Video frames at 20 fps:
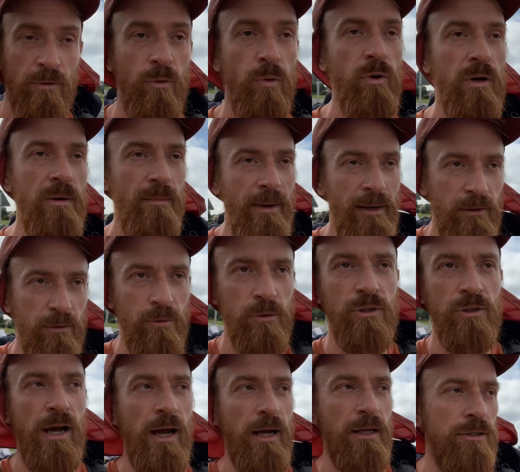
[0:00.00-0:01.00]
who am I to
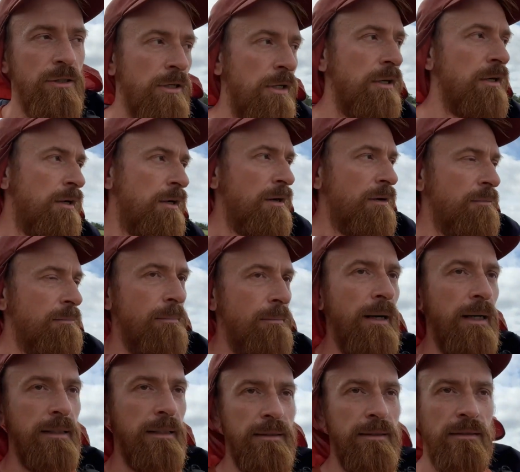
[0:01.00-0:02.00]
judge?
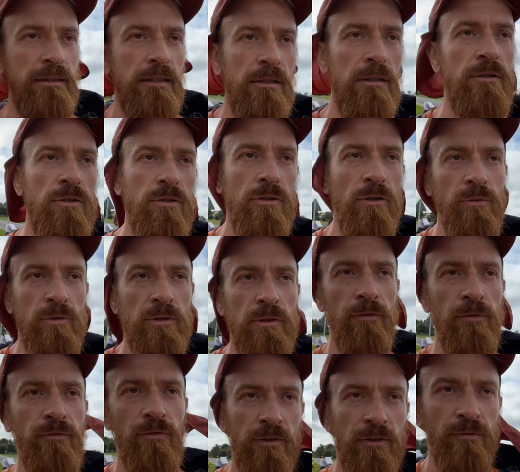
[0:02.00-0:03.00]
But it's so
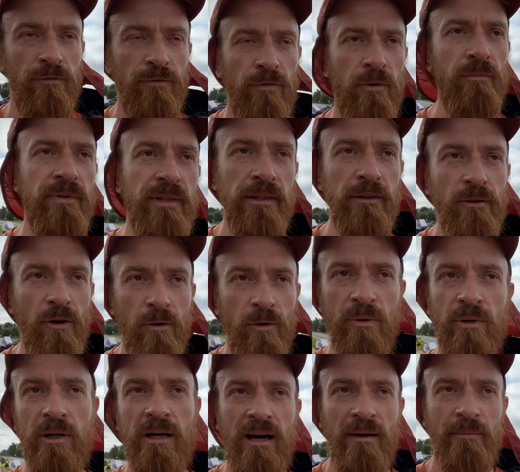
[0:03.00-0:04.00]
different from the
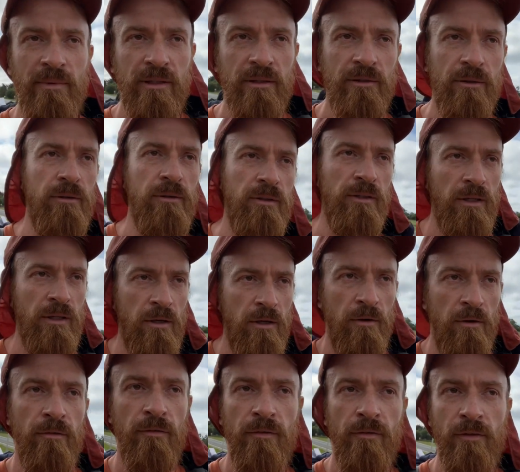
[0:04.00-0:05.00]
normal Camino,
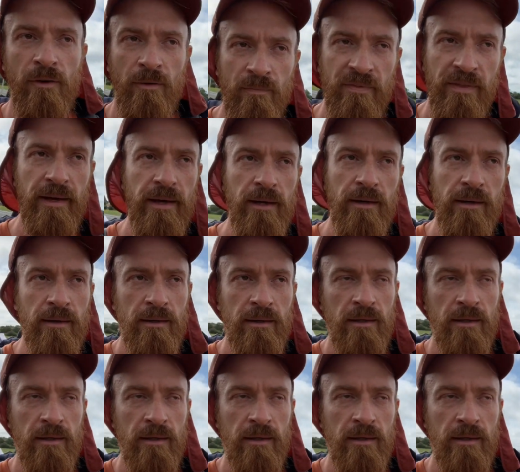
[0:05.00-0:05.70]
from the,